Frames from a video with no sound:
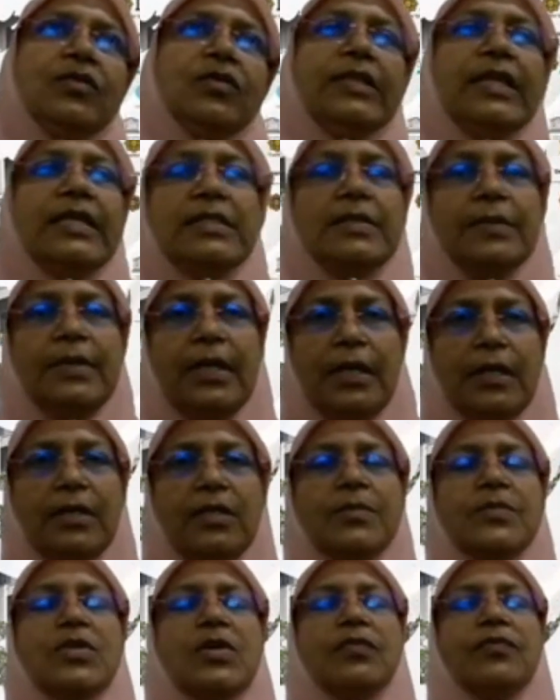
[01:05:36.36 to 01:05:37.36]
So that's
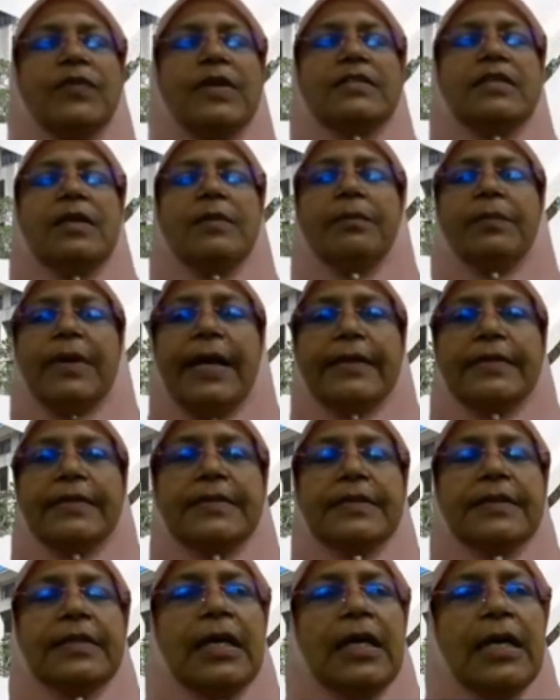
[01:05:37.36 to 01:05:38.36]
in terms of fixing
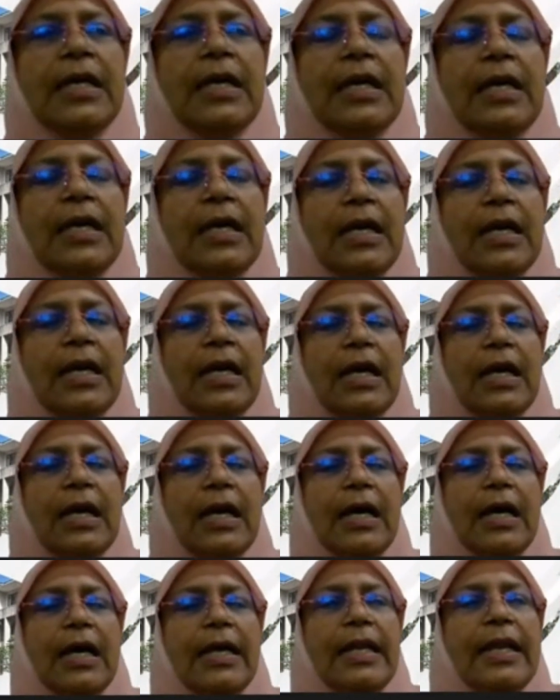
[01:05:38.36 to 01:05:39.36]
price.
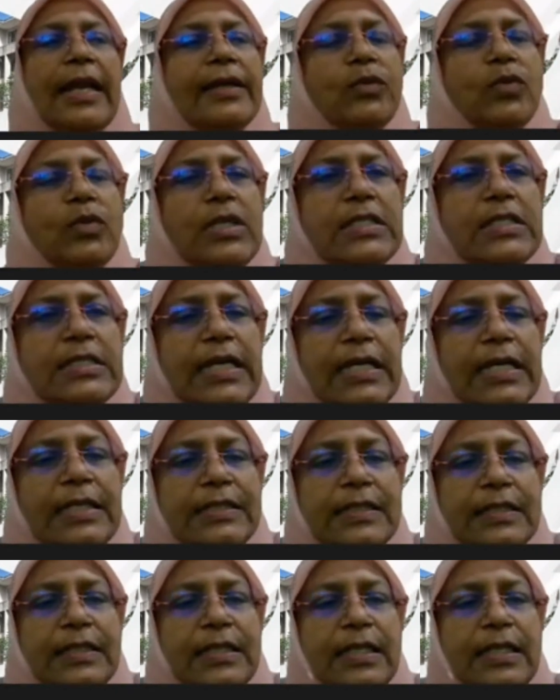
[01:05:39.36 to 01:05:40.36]
I like to
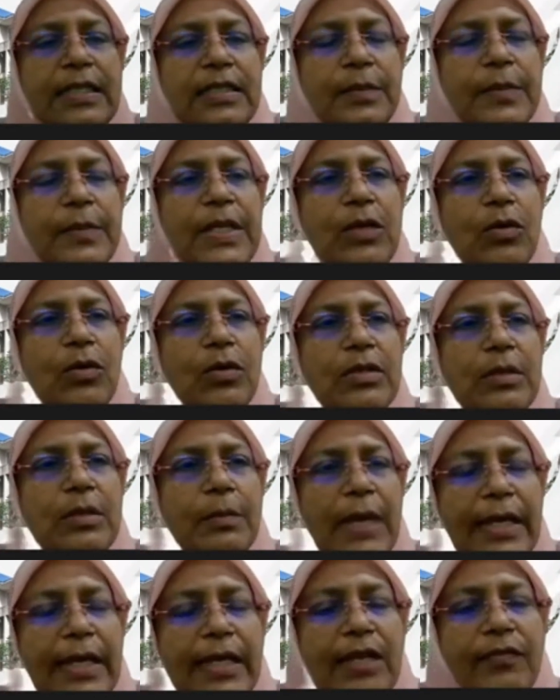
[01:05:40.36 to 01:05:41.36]
discuss a little bit on the
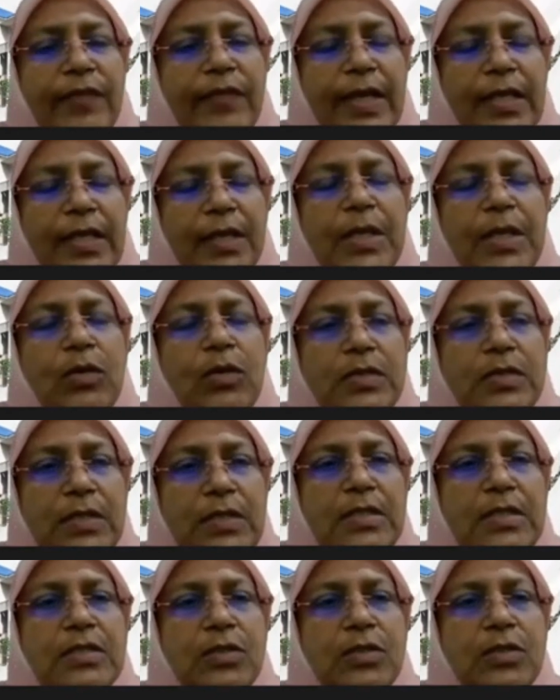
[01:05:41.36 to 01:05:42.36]
market failure because
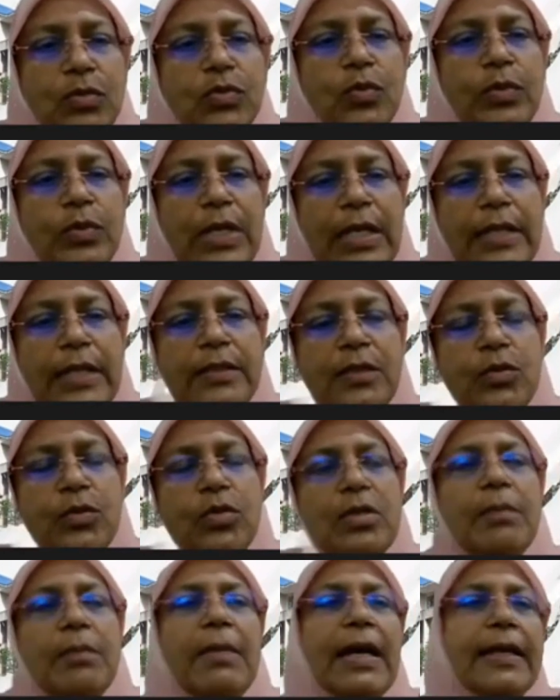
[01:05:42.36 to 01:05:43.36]
this is also related
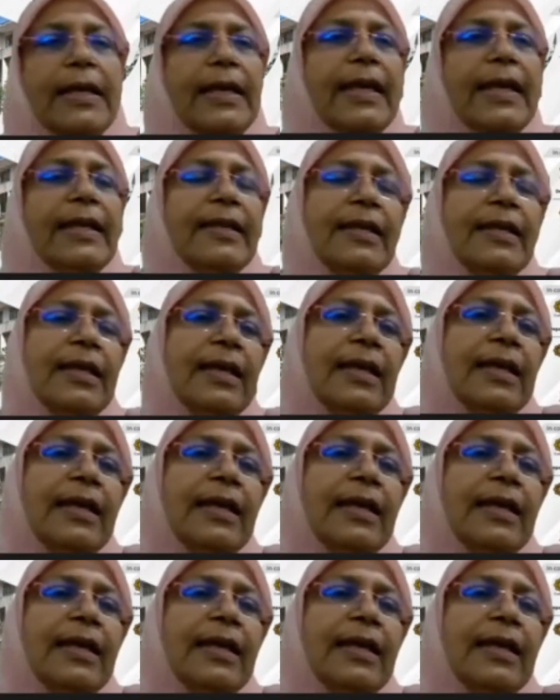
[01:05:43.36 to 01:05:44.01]
to the market.